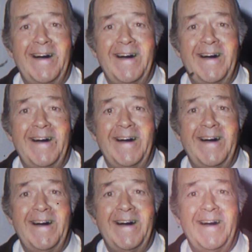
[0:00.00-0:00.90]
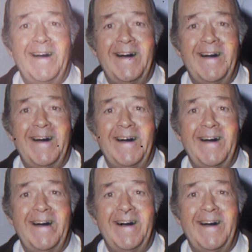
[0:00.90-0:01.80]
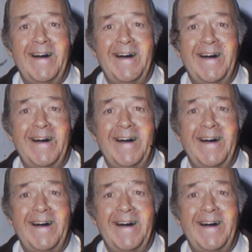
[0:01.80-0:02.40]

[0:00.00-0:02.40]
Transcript: placing the actors in a predominantly